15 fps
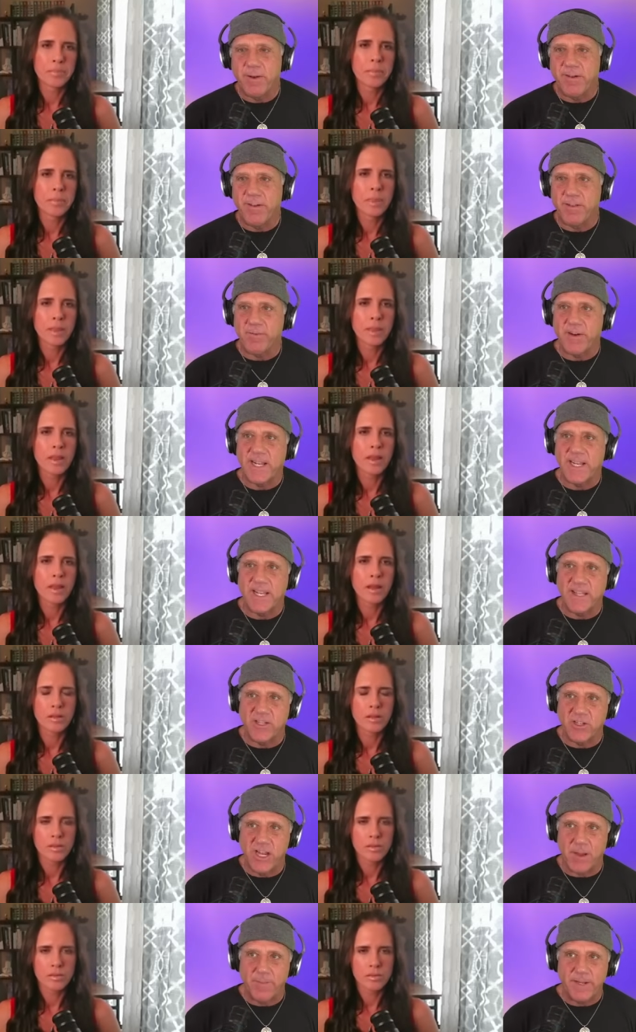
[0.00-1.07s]
Speaker 1: to find it in the
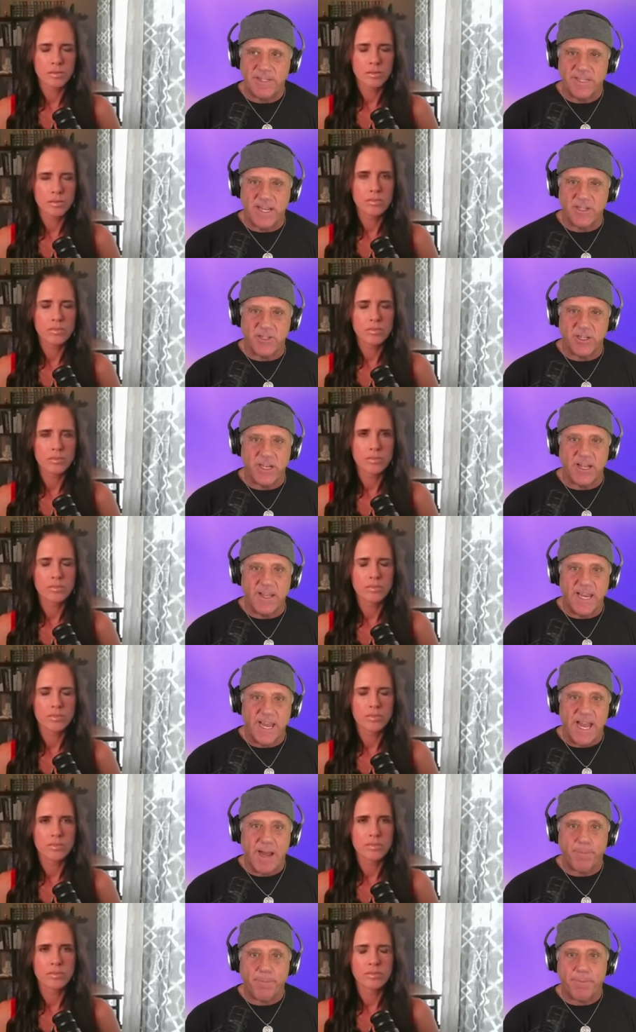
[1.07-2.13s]
shopping section on the
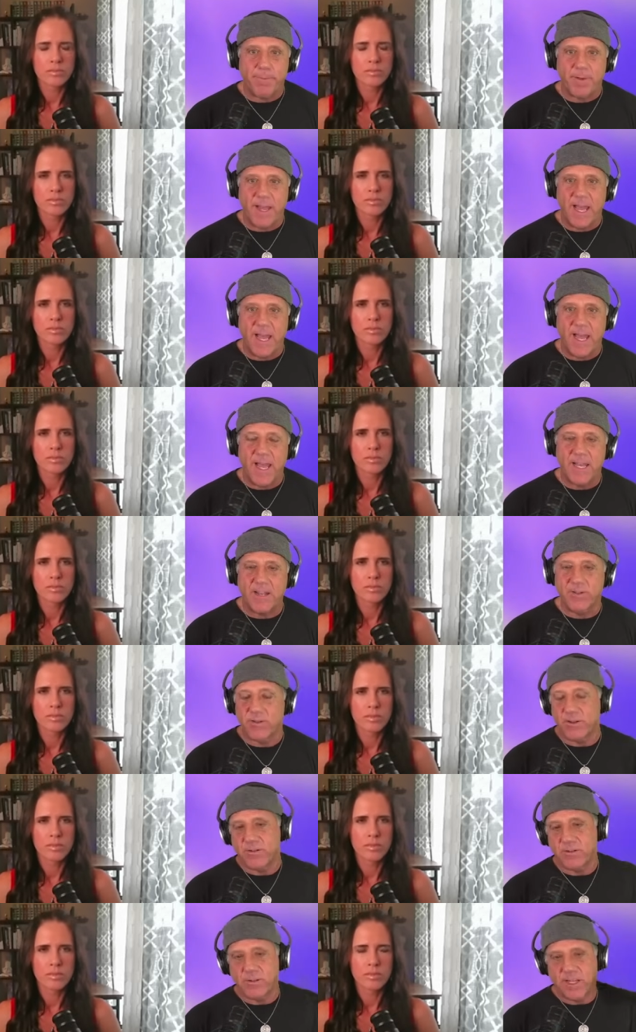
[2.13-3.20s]
app. And it's
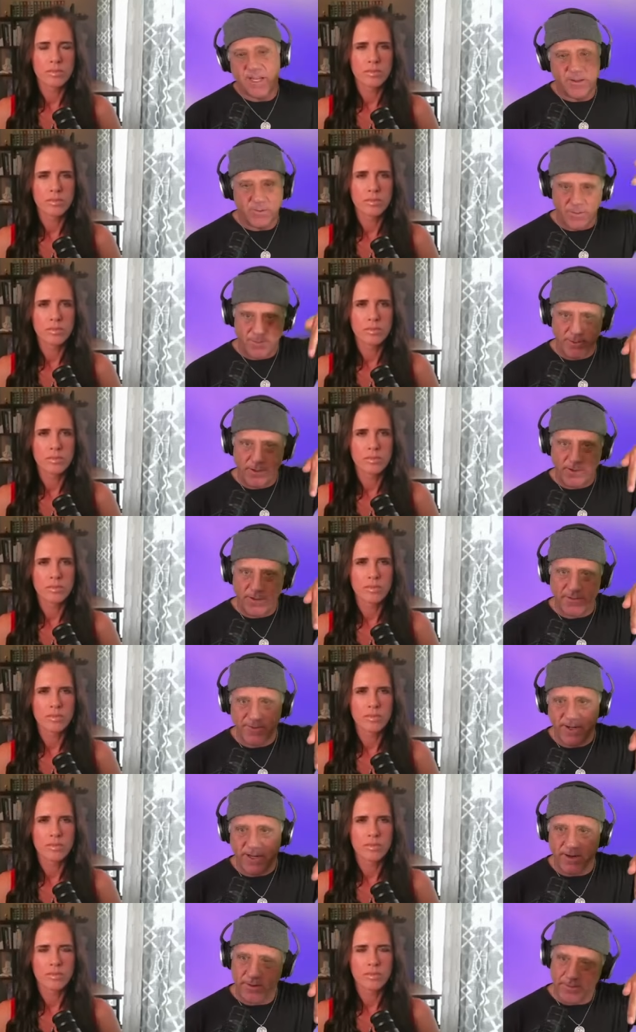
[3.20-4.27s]
also linked right below this
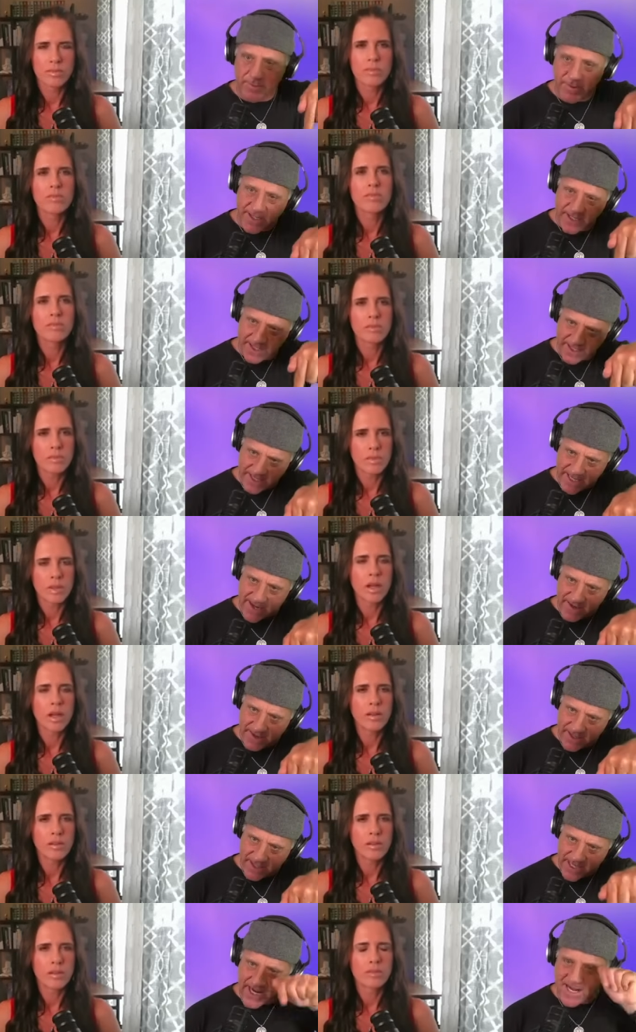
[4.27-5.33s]
video, right down
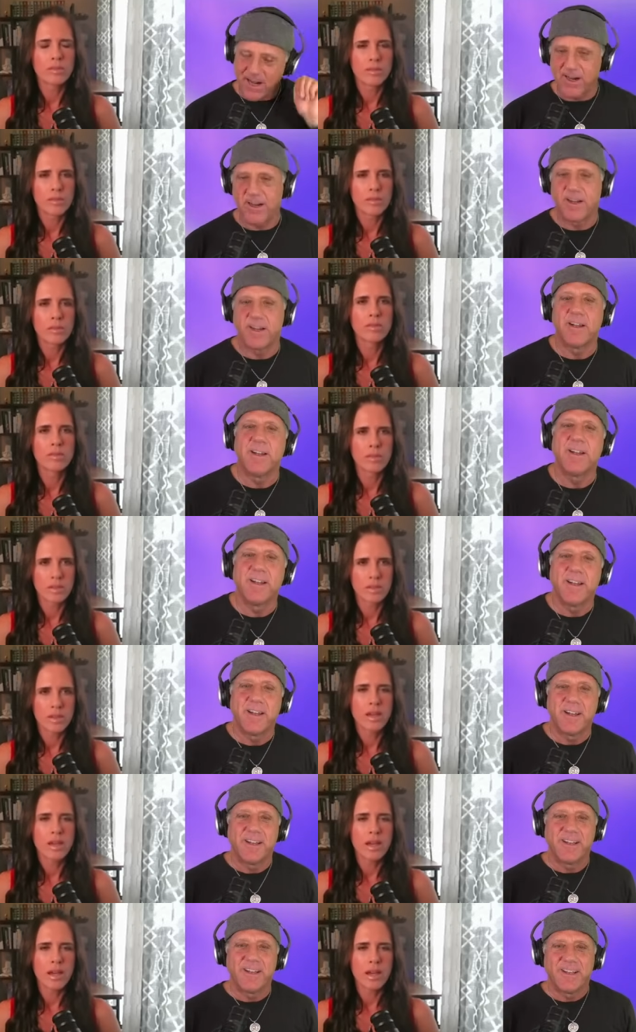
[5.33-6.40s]
Speaker 2: there.
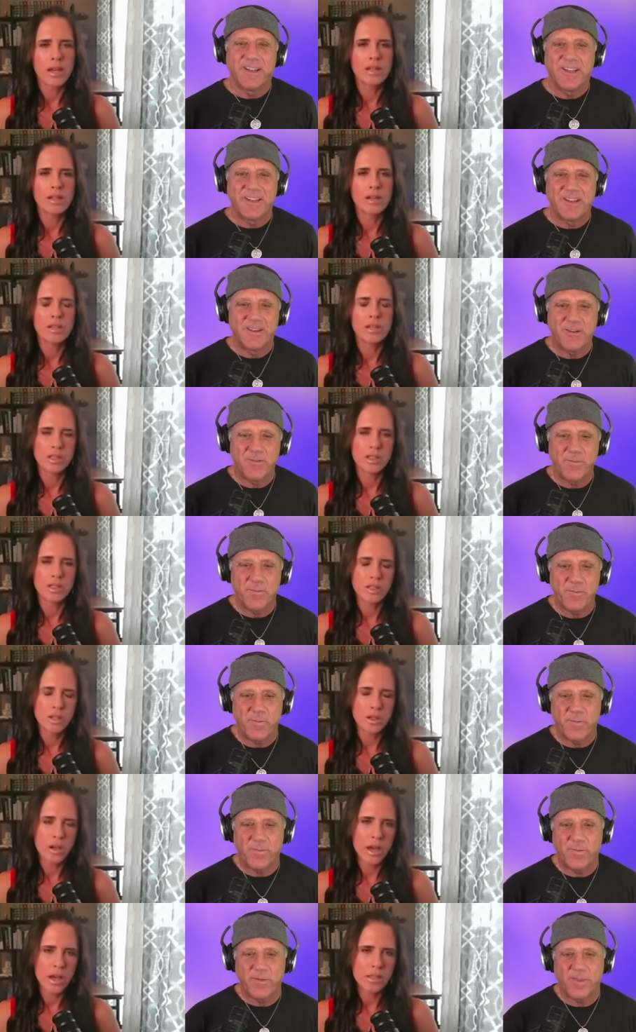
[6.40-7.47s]
And uh, just so
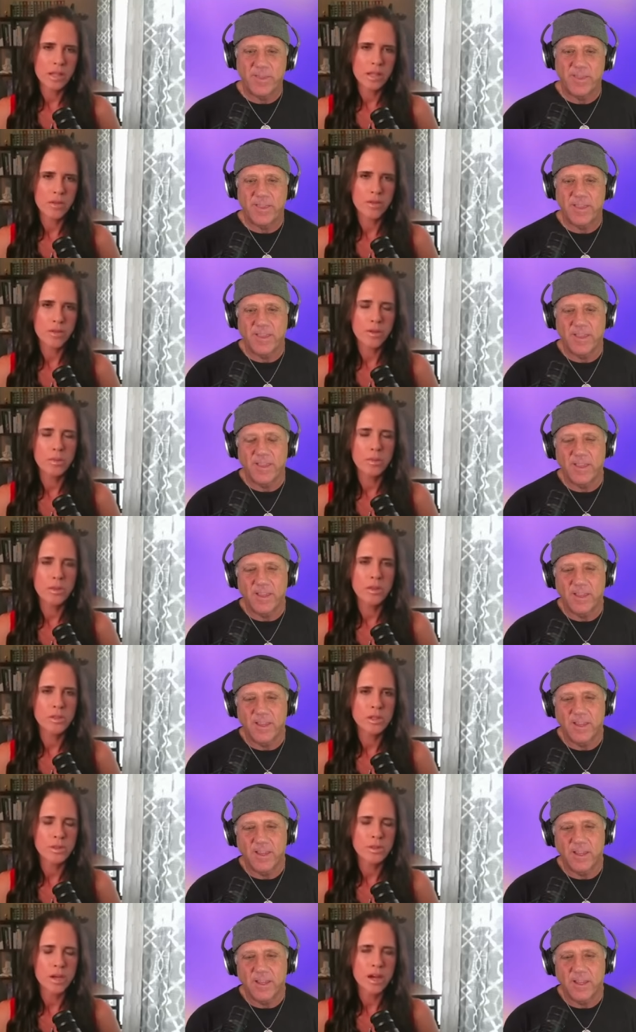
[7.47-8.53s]
a heads up for people, you
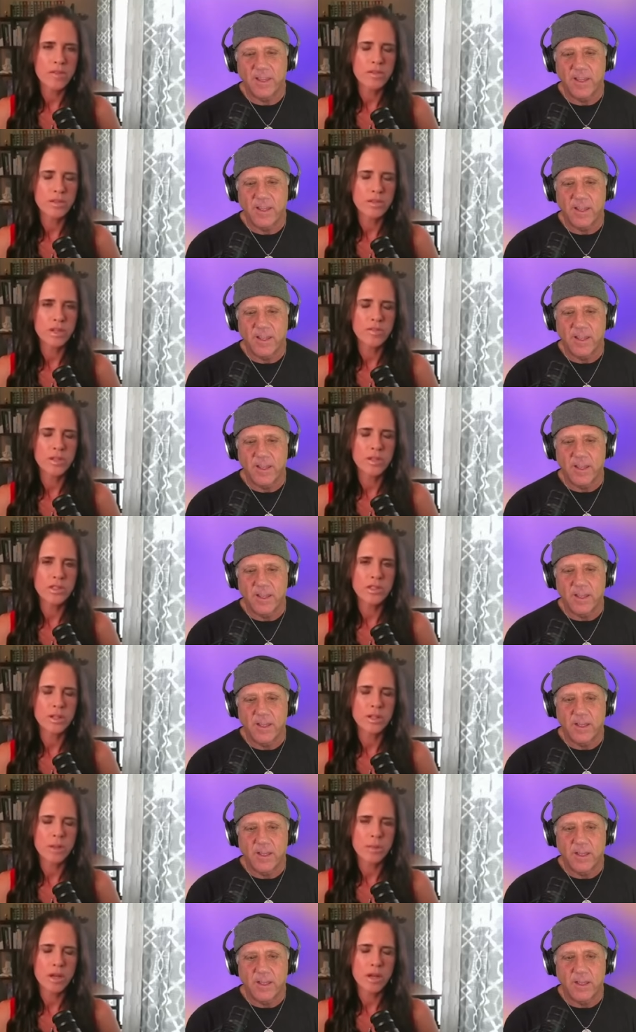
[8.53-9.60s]
do have to give us your
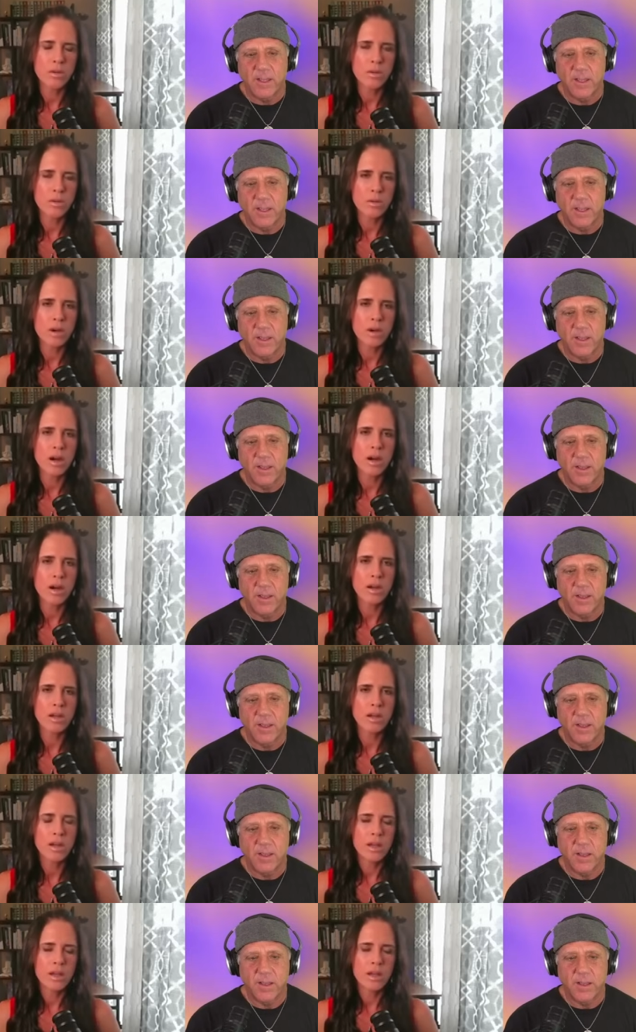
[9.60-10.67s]
email, who you are.
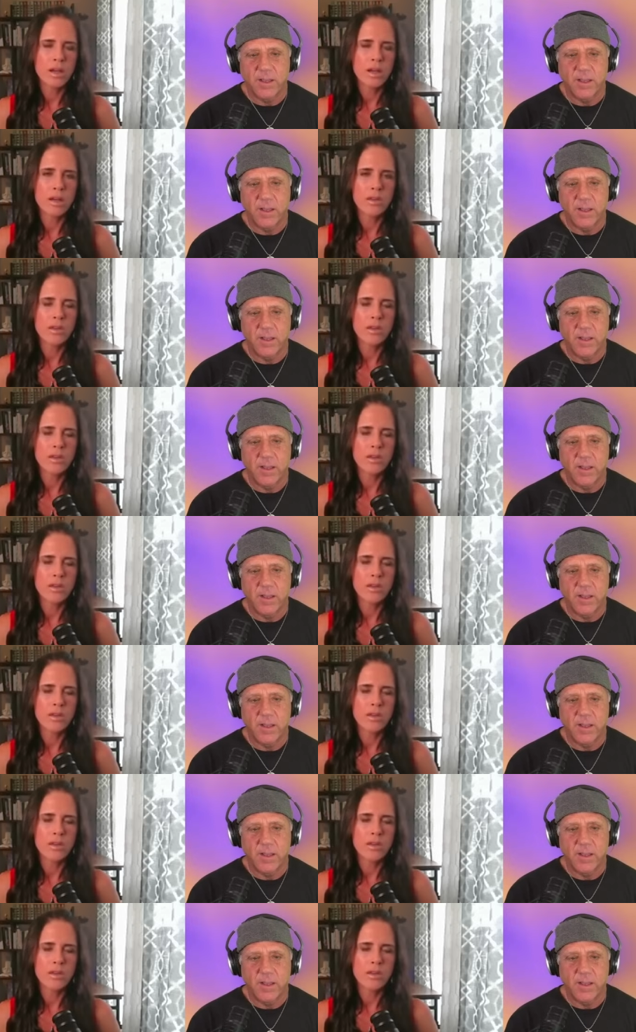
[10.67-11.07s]
Uh, there's a